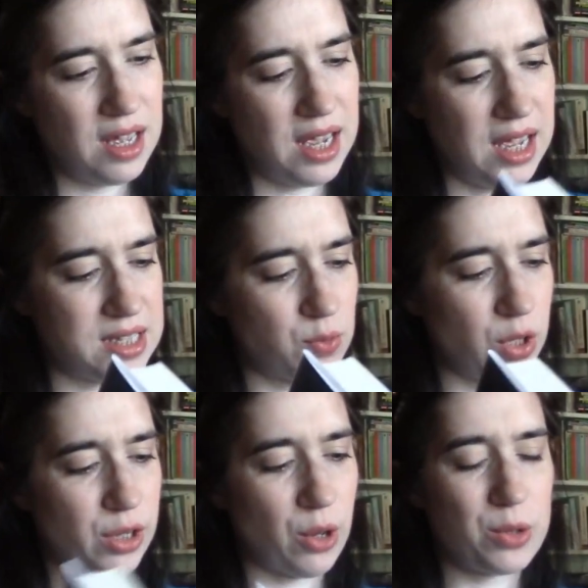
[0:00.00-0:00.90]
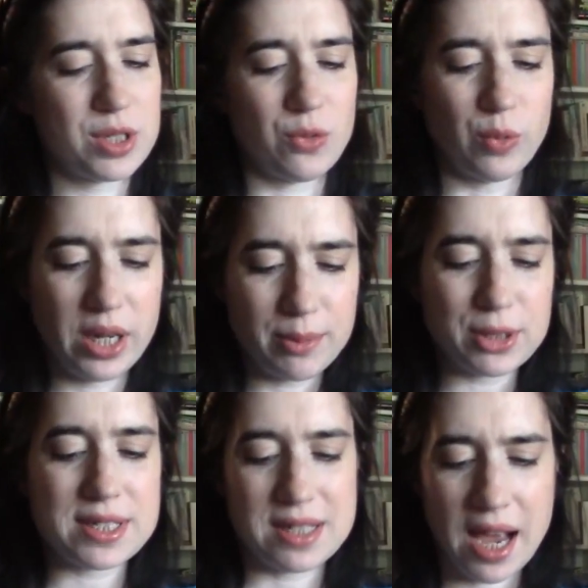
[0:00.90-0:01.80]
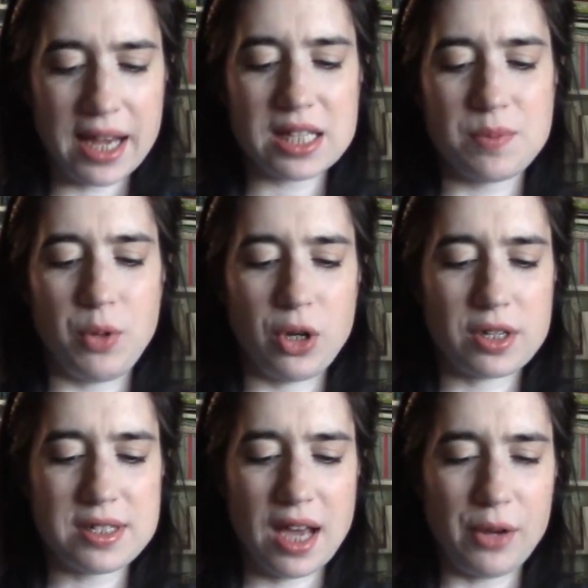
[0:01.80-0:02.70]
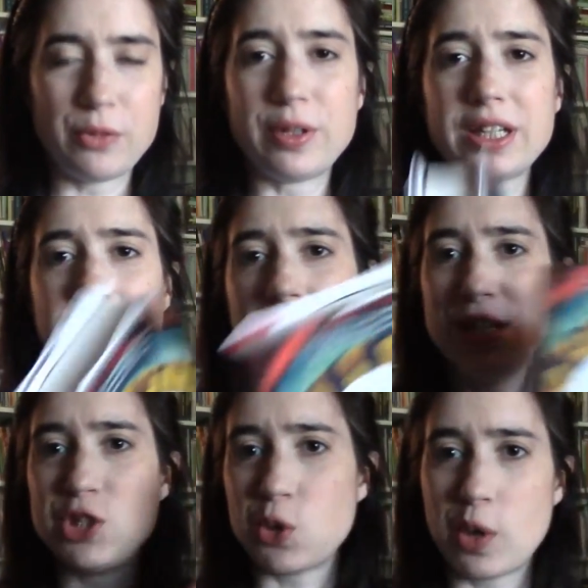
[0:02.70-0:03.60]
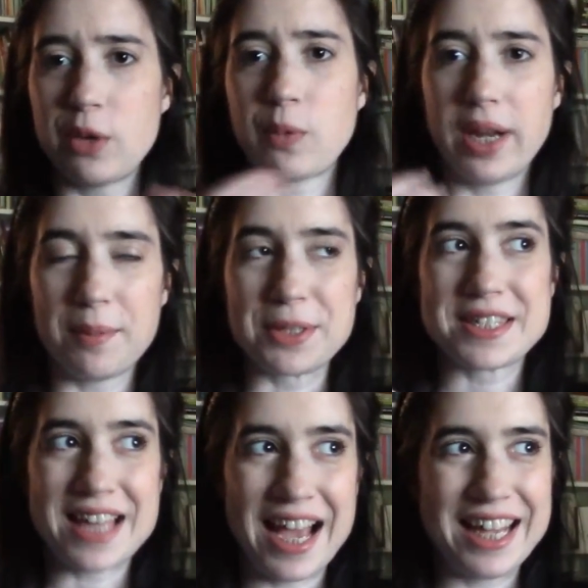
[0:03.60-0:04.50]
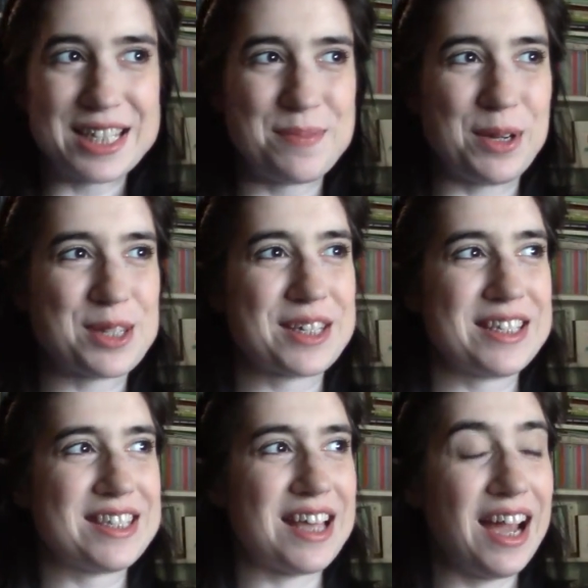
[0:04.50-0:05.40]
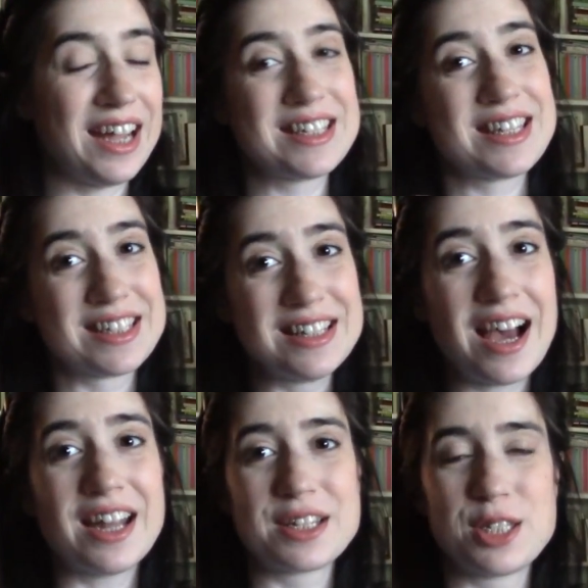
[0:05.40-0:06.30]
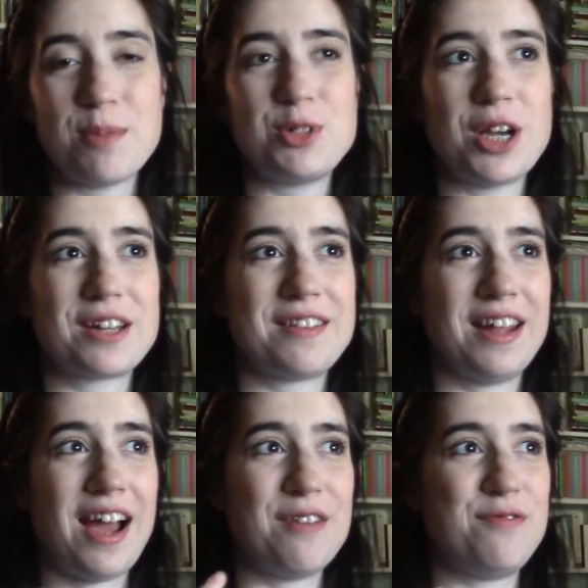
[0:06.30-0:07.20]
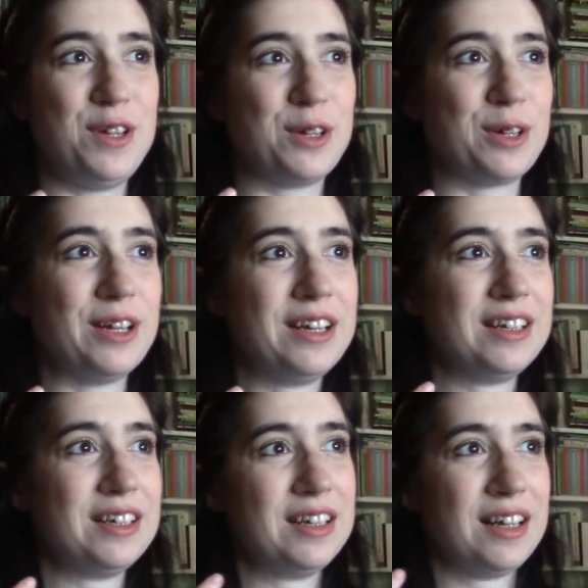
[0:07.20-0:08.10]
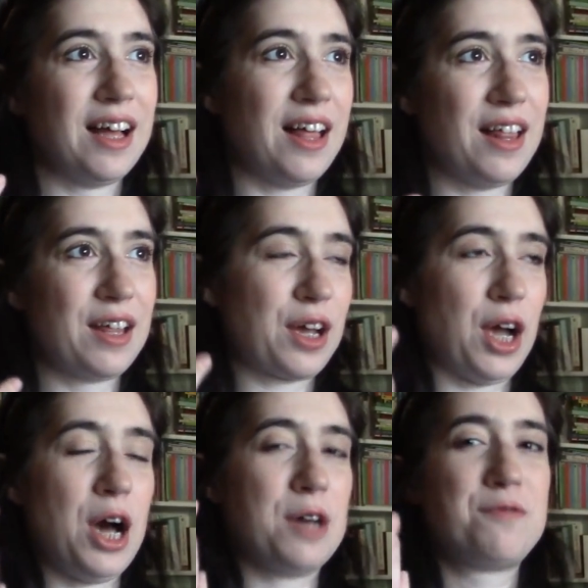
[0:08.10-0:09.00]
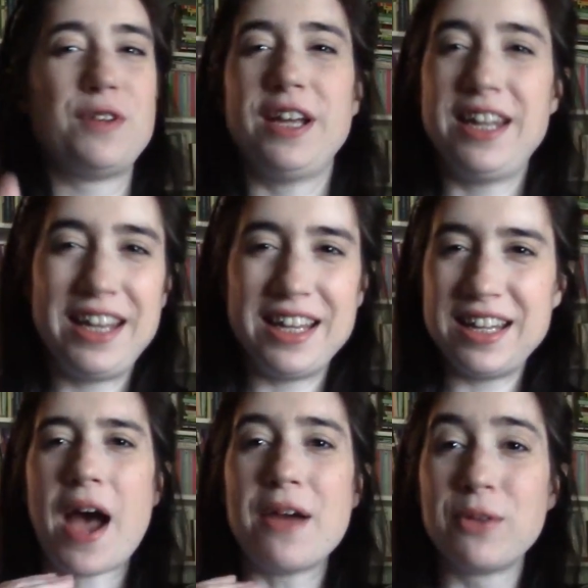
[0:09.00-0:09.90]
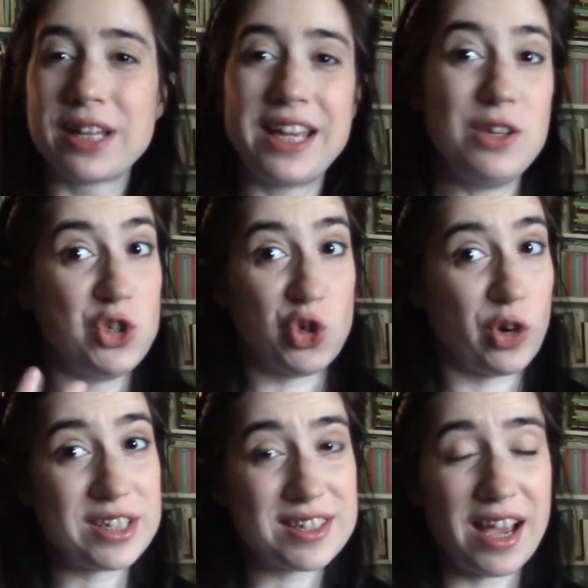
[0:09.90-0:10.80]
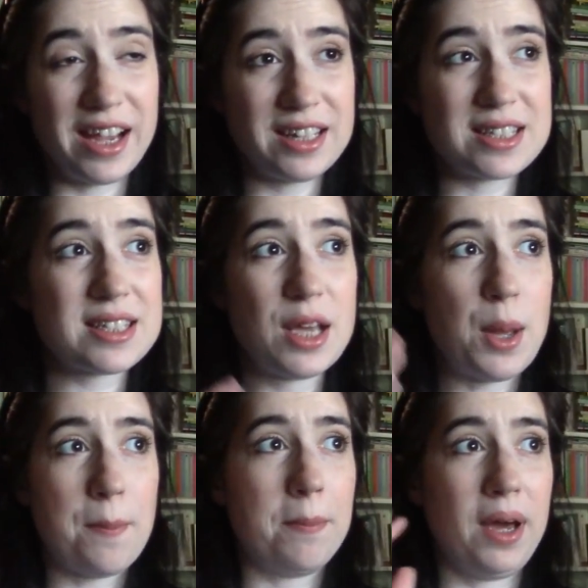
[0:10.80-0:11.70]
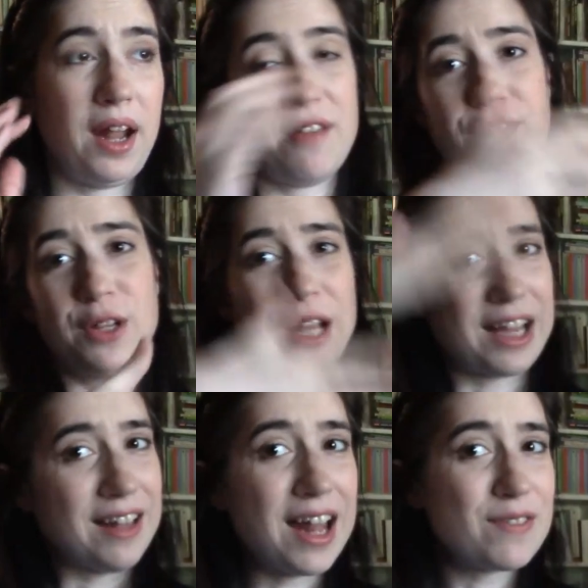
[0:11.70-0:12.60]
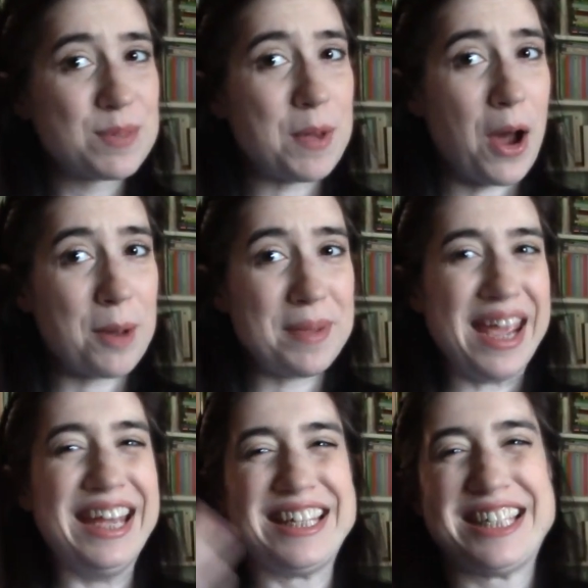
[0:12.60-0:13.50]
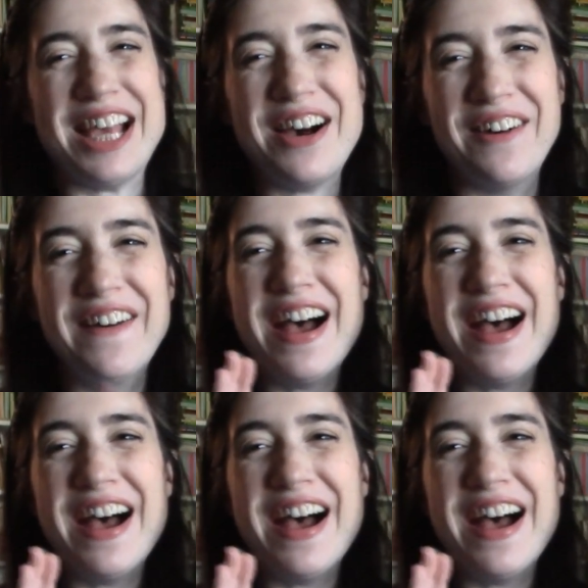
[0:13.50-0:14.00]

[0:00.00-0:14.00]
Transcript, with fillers: It's one of those readable science books. I really enjoy readable science books because science is not a subject that I feel confident in. I really enjoy science, but I feel like a lot of it's beyond me, so